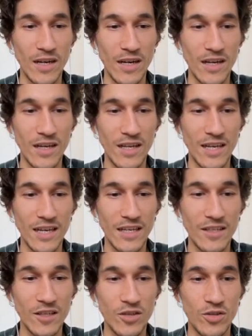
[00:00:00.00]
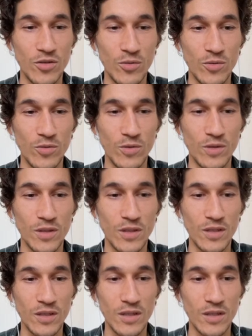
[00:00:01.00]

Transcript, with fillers: I cannot do it.